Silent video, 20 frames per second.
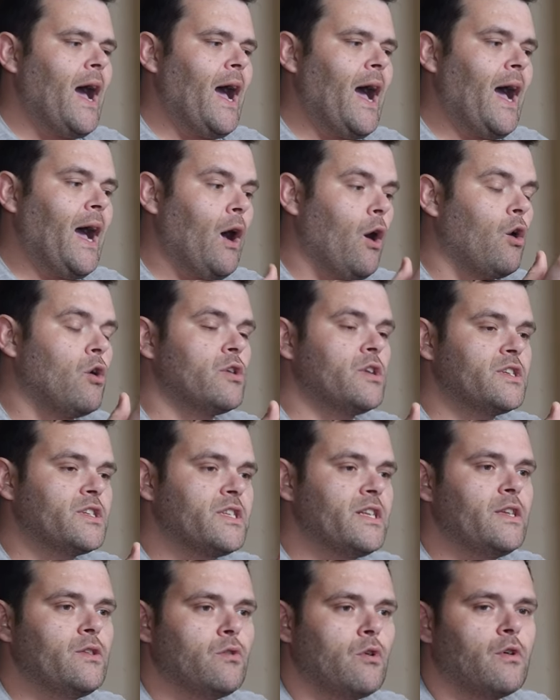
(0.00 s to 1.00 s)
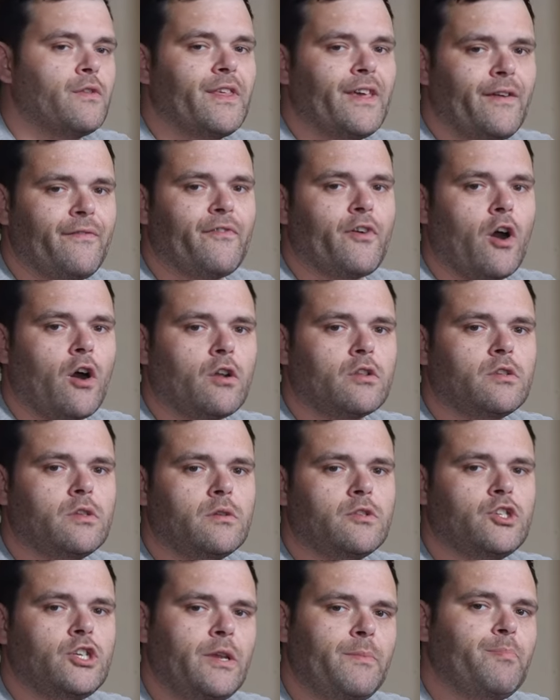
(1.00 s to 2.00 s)
Honestly, though, they've got
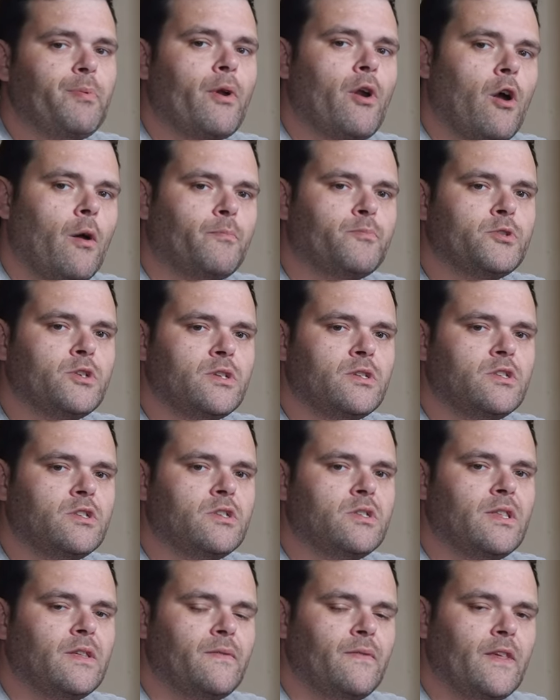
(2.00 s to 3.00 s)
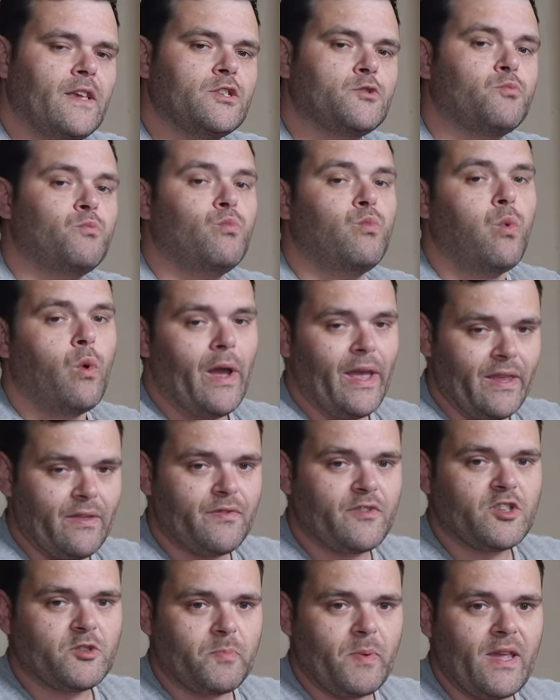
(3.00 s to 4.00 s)
cheaper options than this with
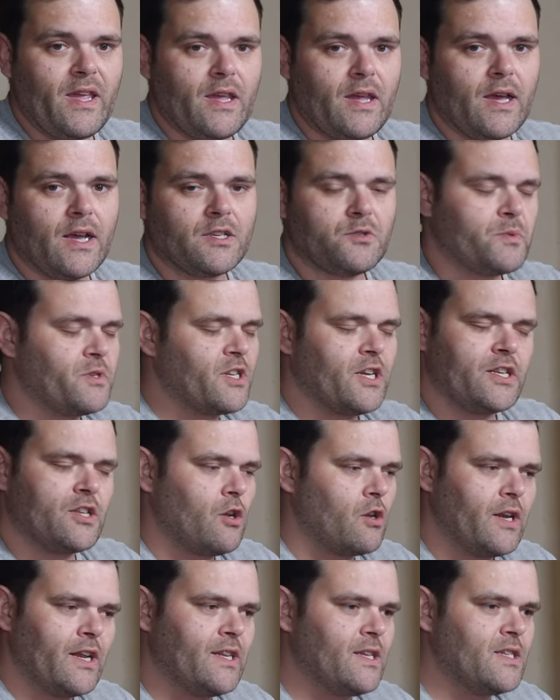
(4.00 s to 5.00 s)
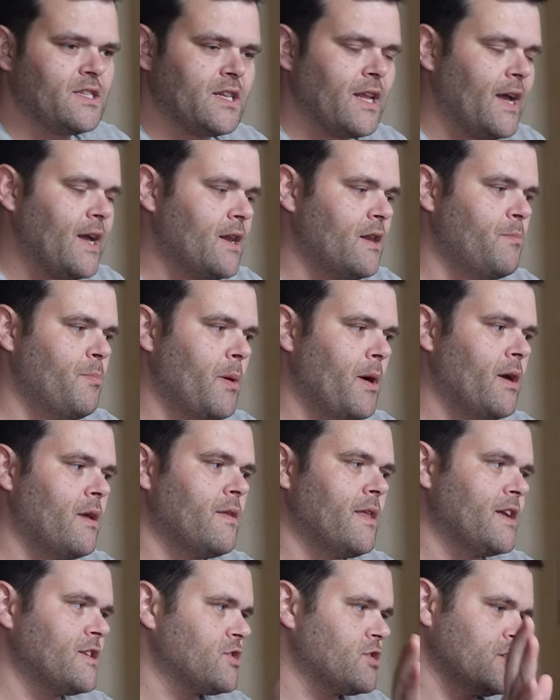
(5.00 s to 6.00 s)
speakers, which I don't understand, but
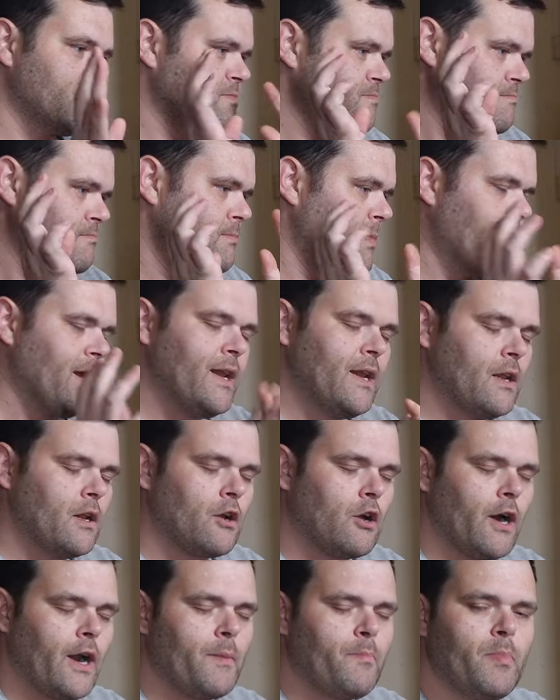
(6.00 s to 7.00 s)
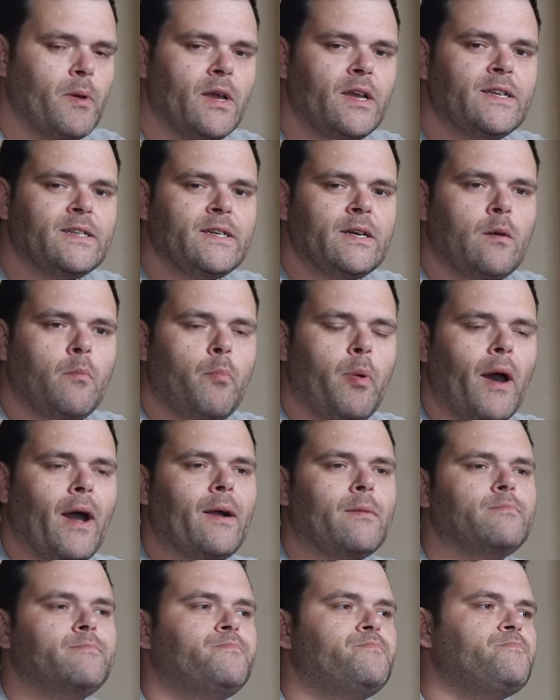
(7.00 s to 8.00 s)
that's just my little gripe.
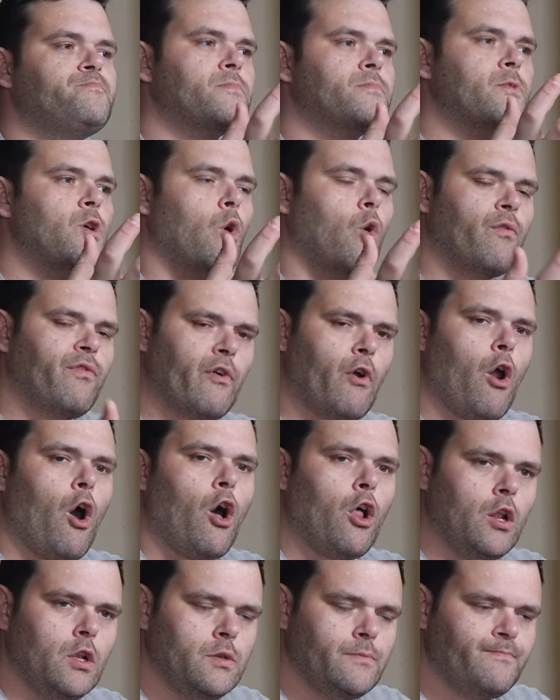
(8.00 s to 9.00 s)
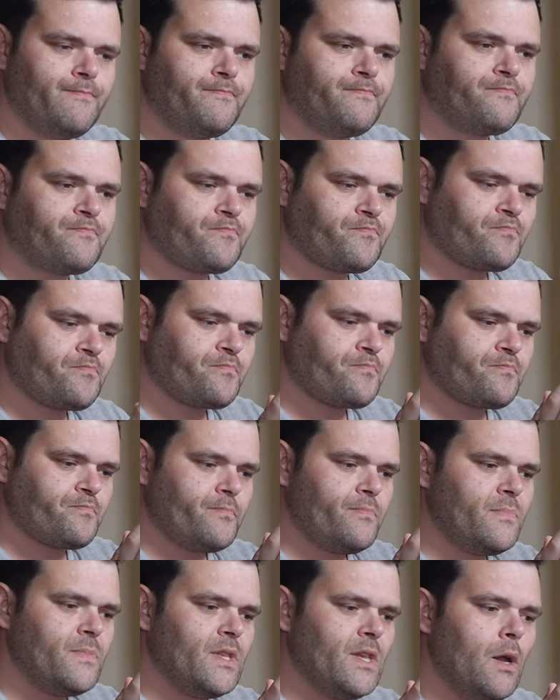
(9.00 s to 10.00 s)
But overall,
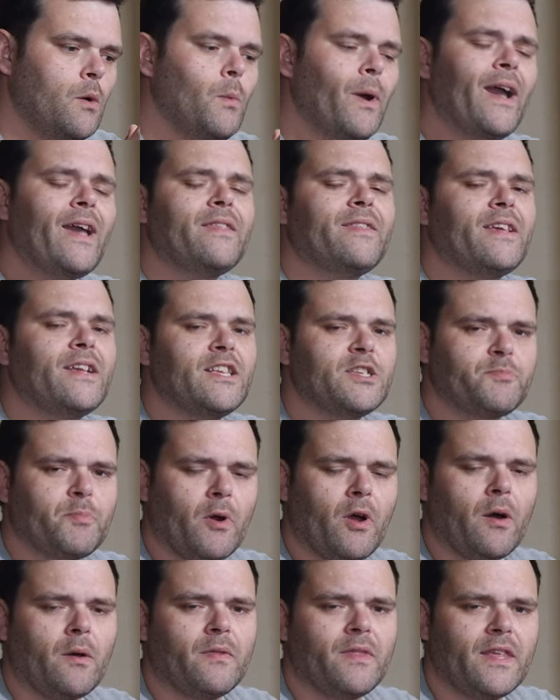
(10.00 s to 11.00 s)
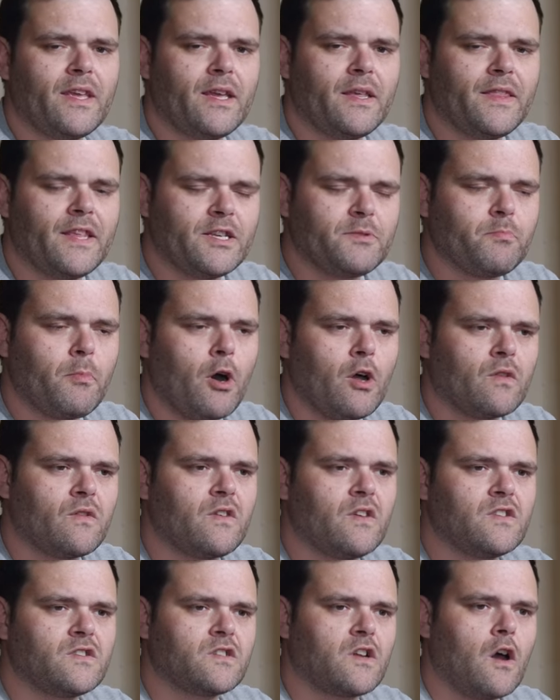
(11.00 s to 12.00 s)
where I think this
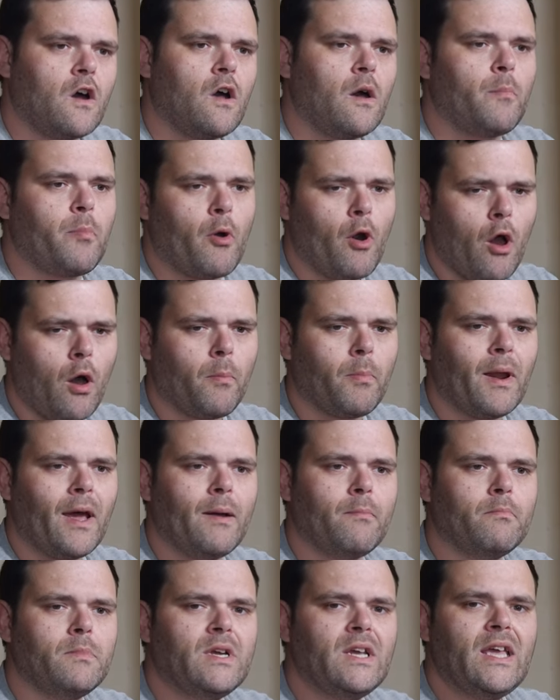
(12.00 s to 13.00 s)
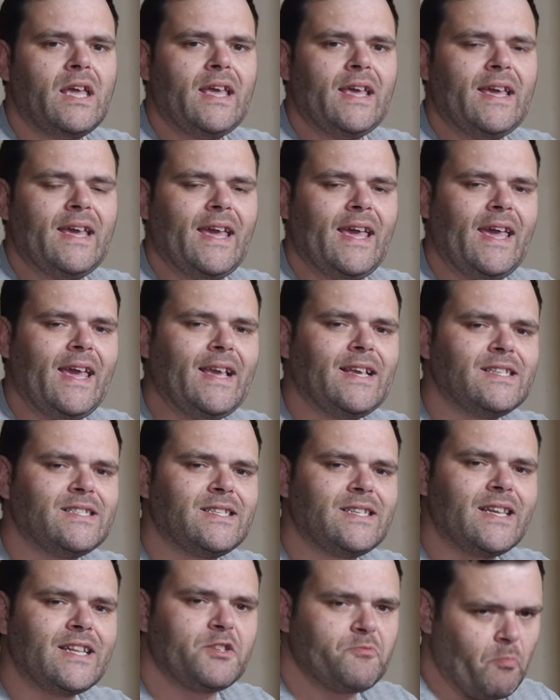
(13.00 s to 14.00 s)
monitor's got a problem
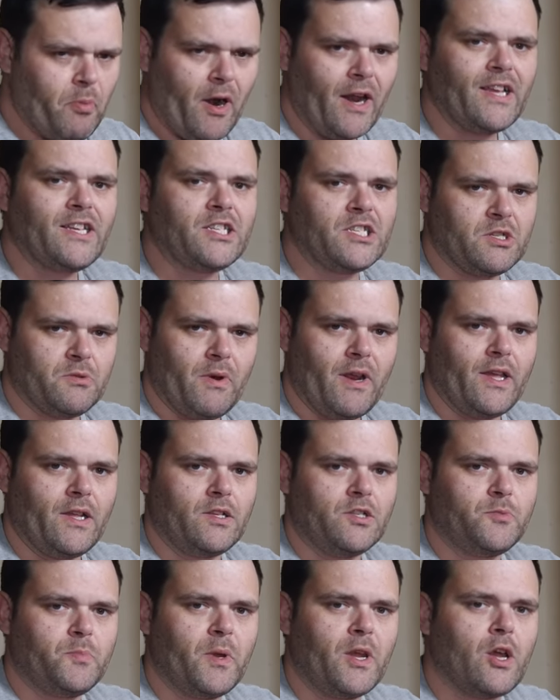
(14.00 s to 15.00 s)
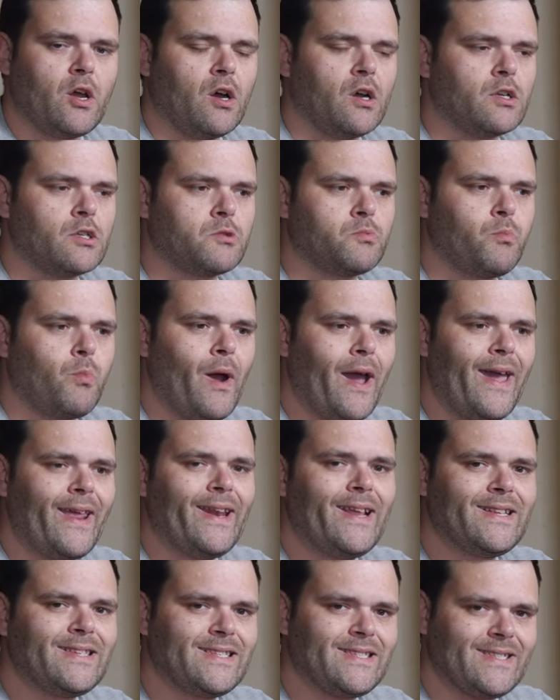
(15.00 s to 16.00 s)
is its price range, because where
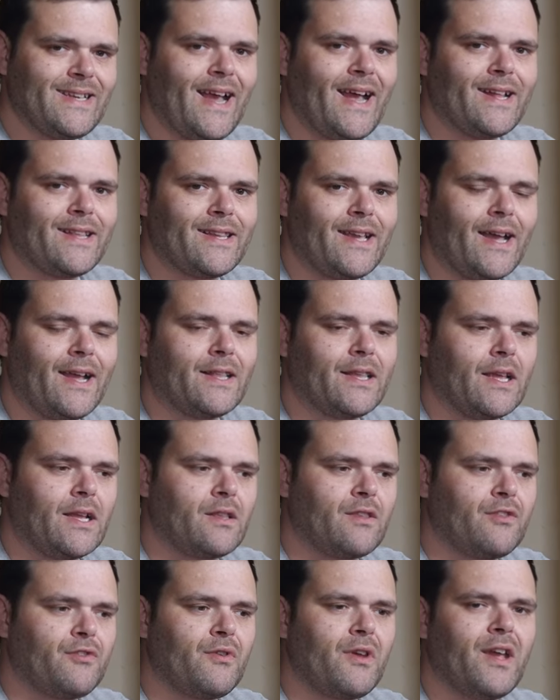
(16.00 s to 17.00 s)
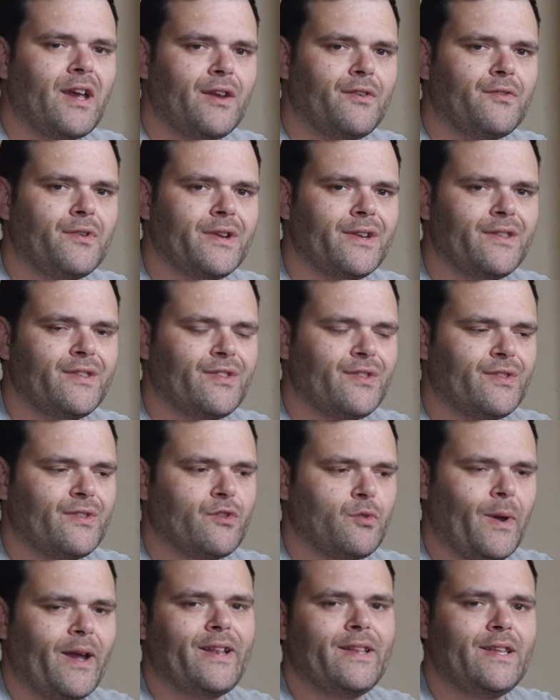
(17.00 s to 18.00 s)
it sat at £320
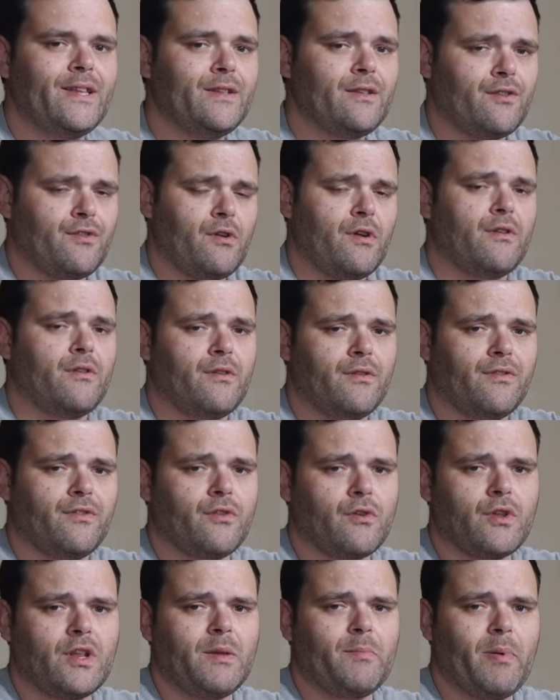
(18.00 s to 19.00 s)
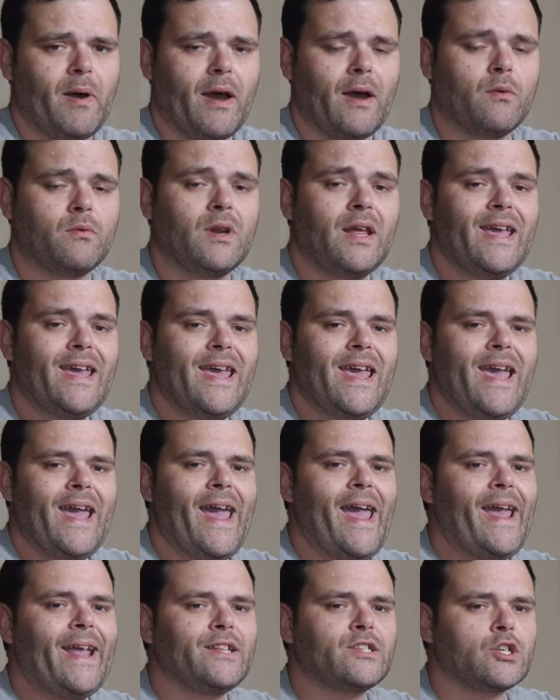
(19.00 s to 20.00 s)
to £330,
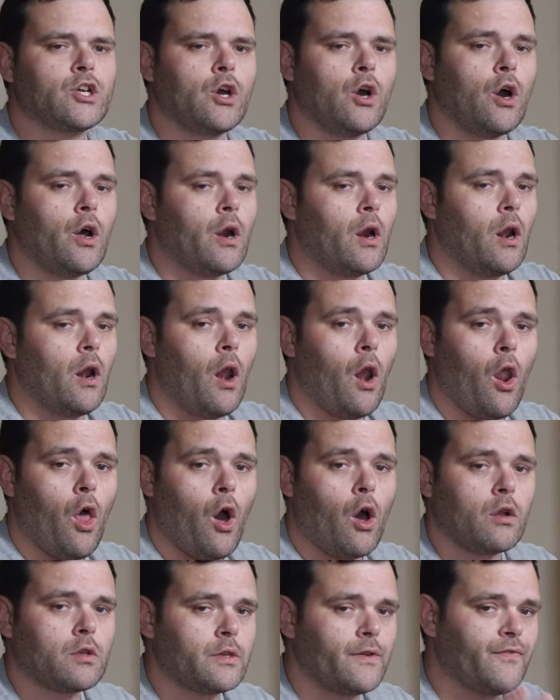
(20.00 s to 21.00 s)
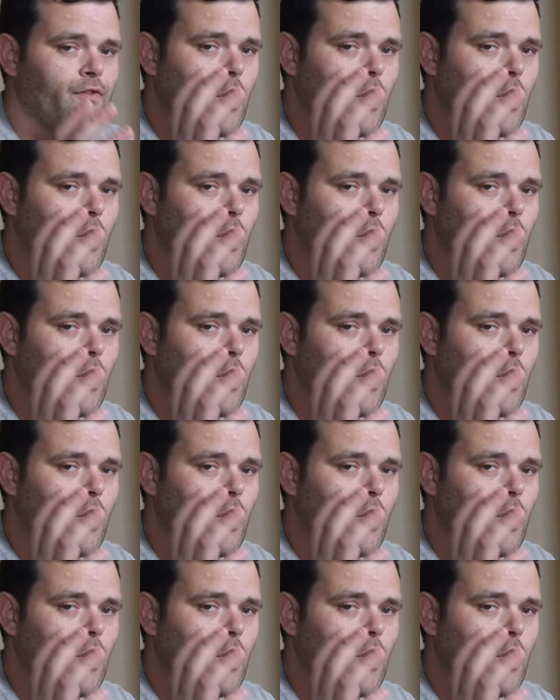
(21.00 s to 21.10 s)
it's got a lot of